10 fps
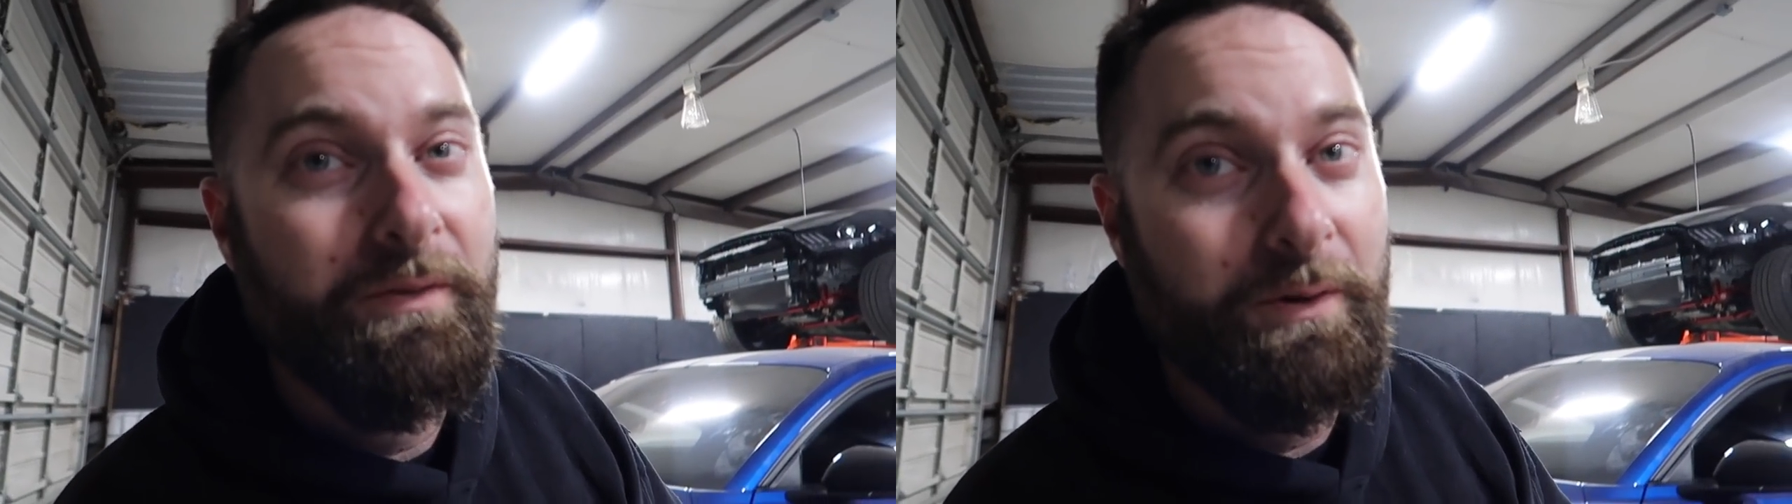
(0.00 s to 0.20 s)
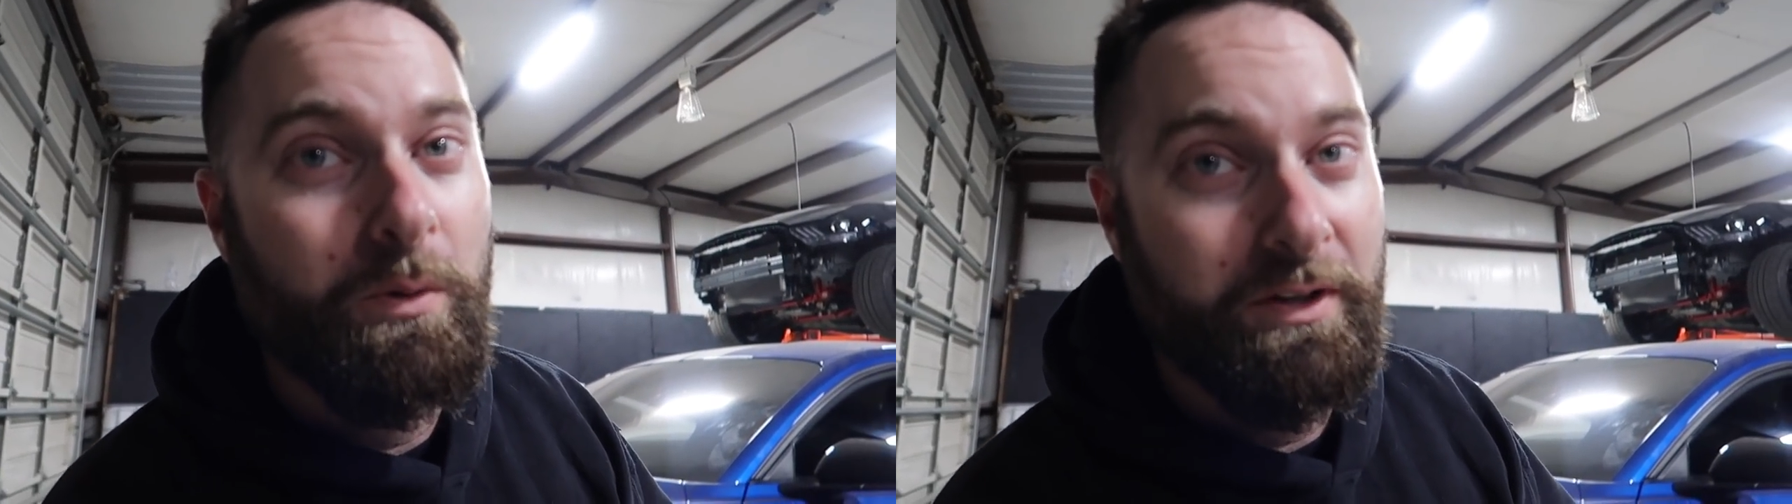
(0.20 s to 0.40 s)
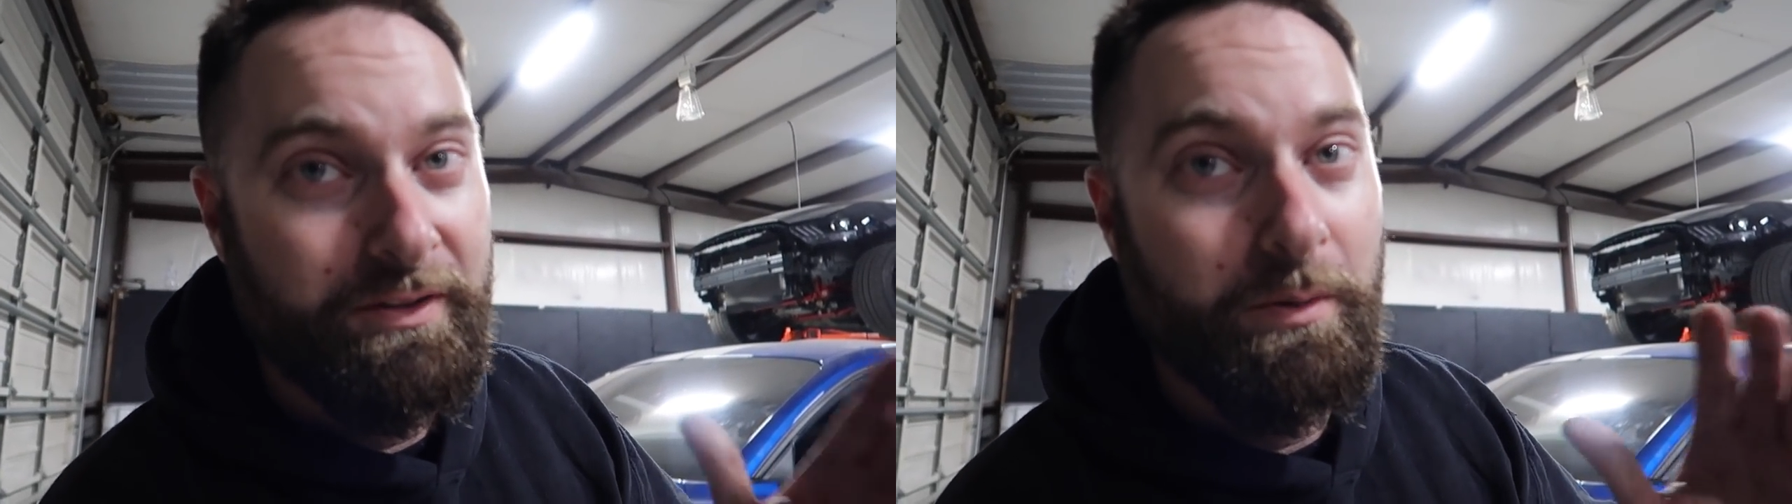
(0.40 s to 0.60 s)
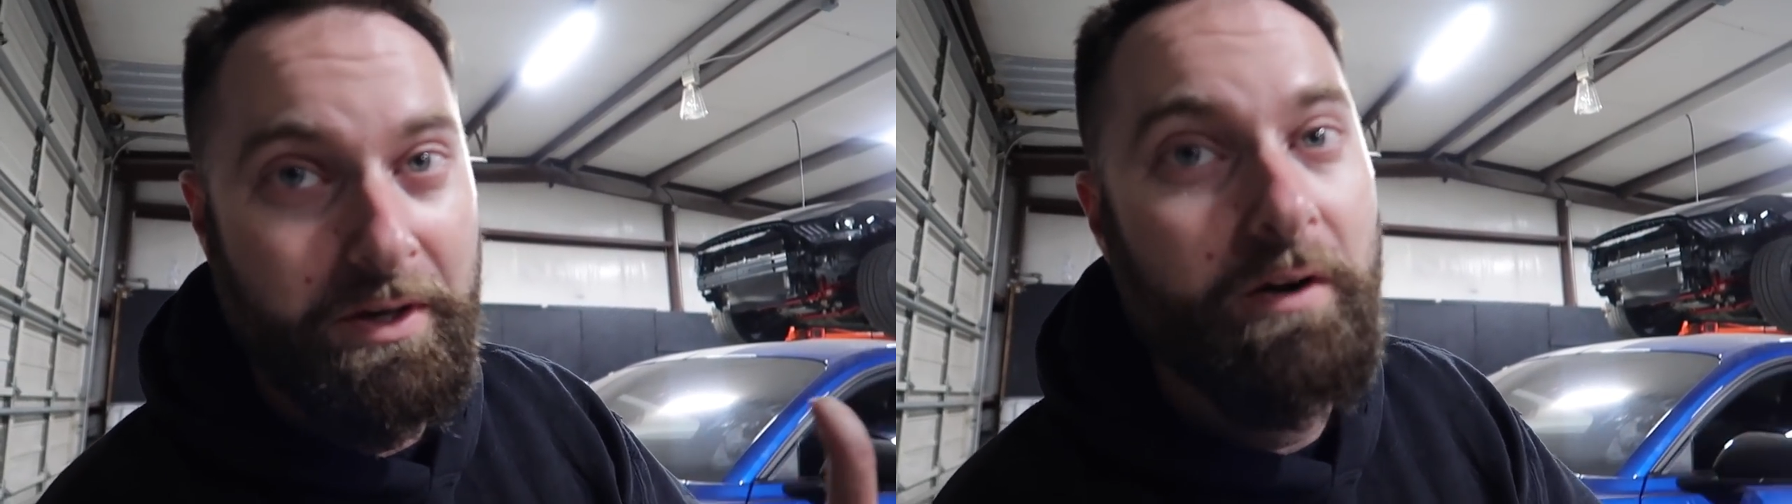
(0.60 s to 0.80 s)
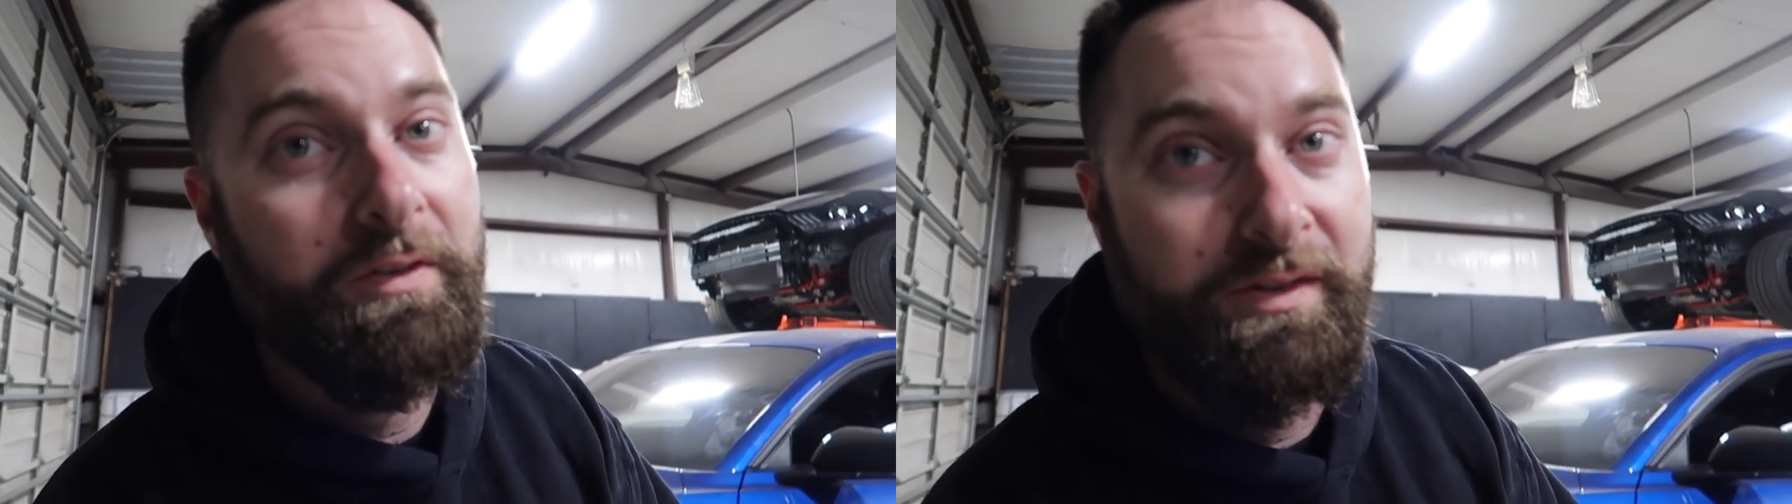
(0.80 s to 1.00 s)
If you want to see what
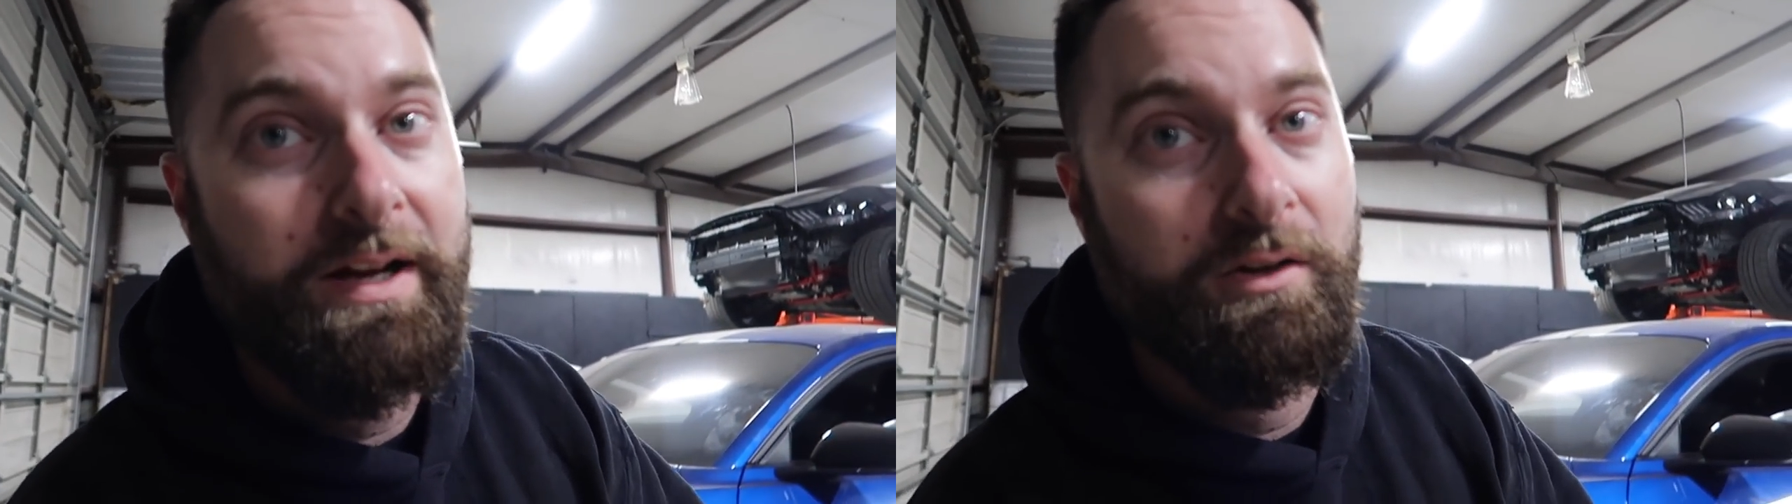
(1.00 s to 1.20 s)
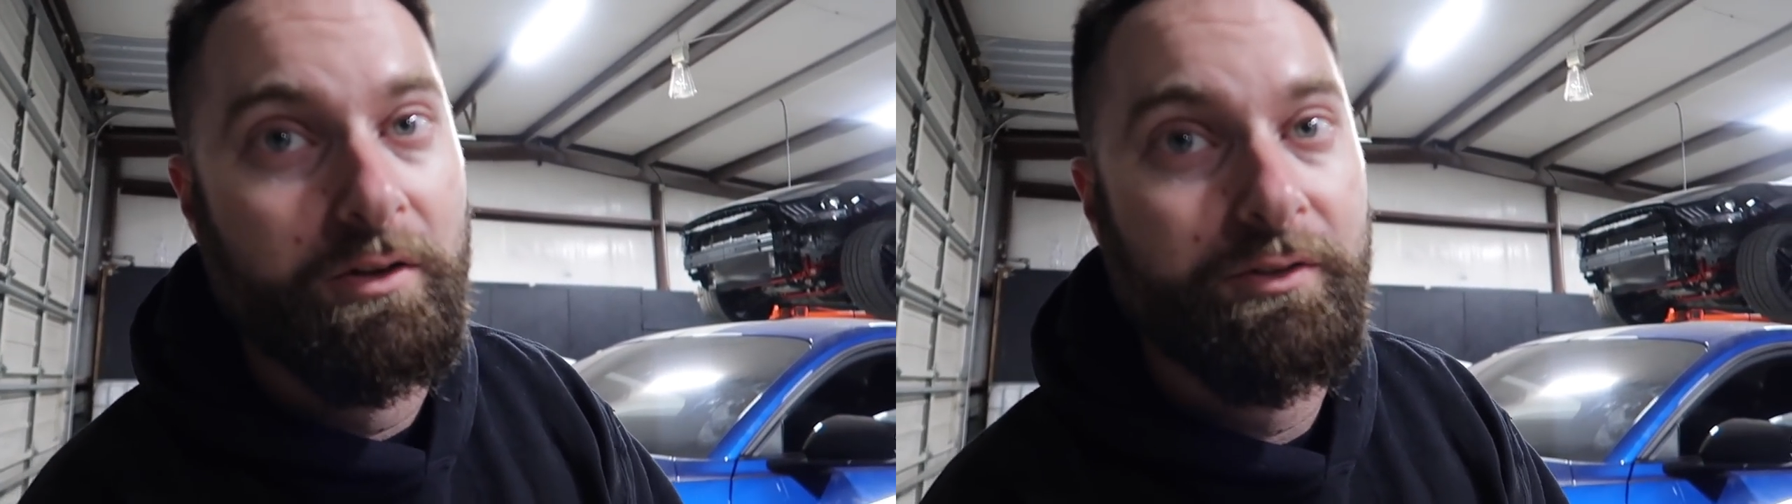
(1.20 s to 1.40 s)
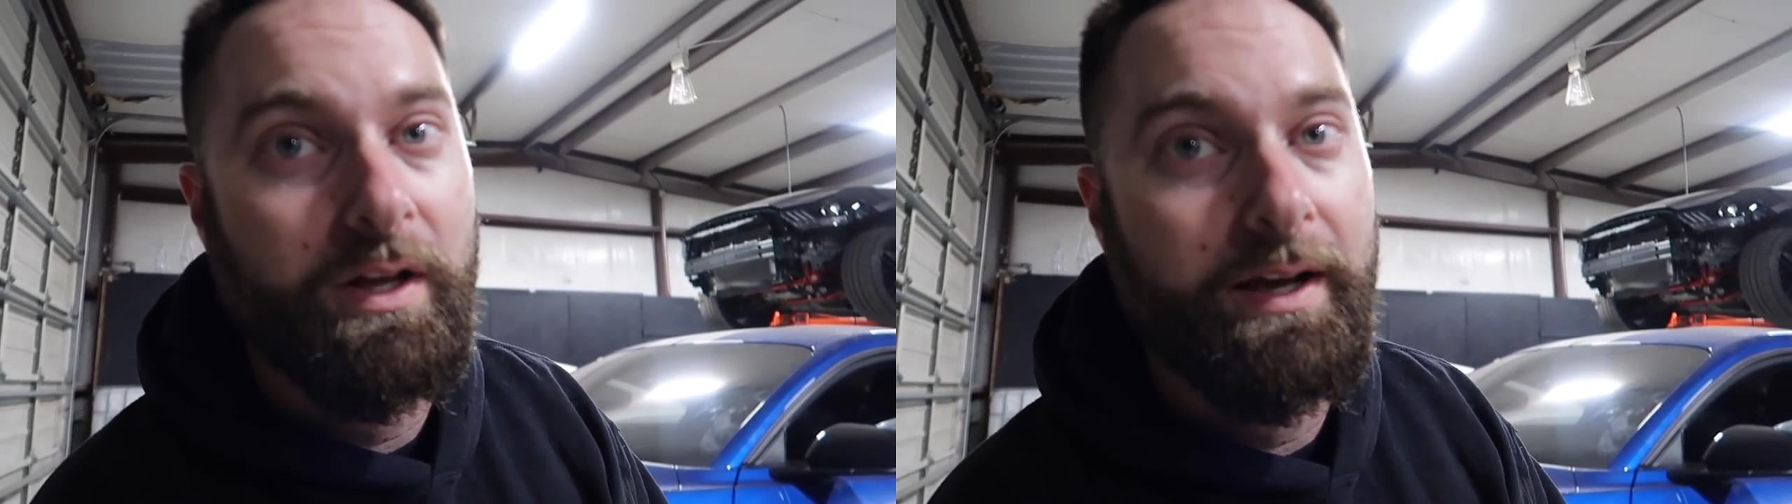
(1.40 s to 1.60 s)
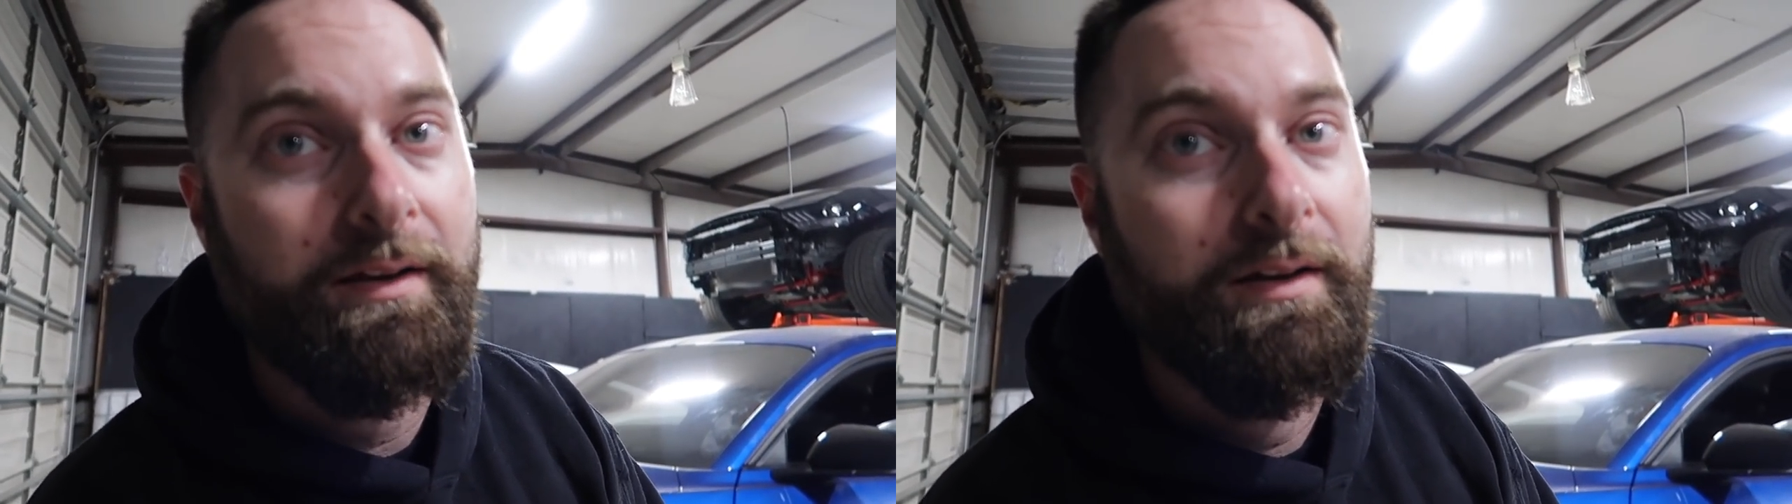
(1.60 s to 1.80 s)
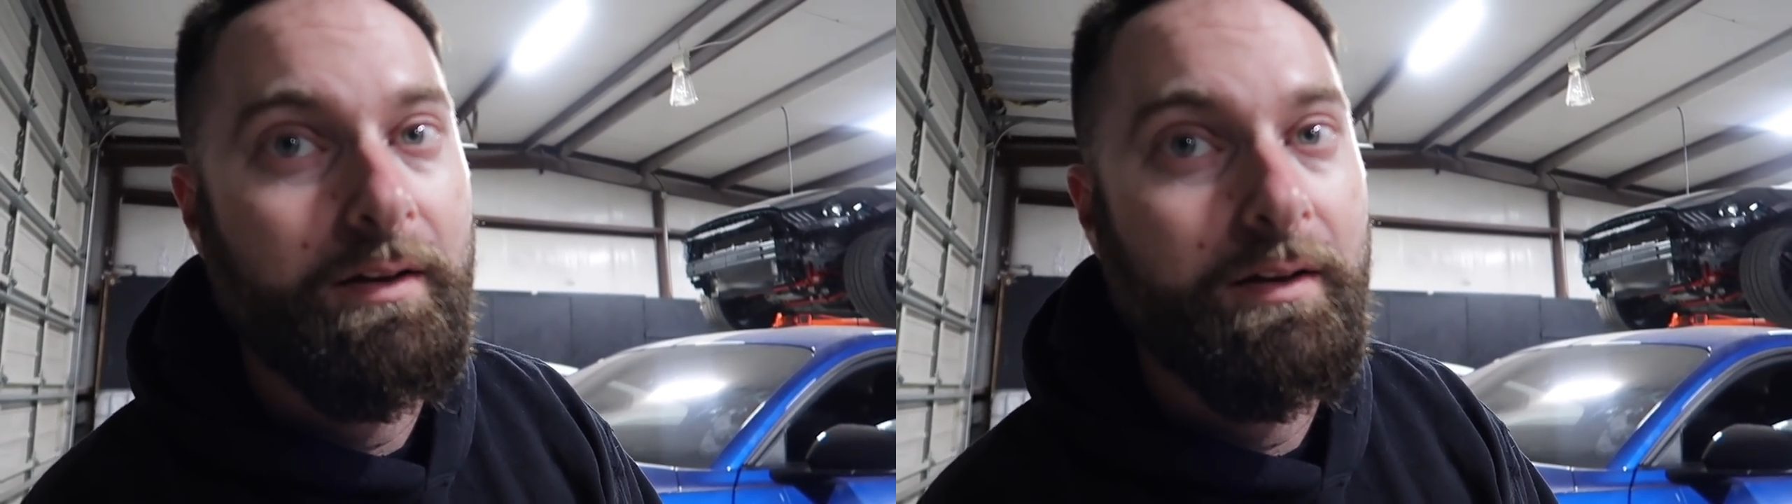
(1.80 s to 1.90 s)
nervous Daniel looks like,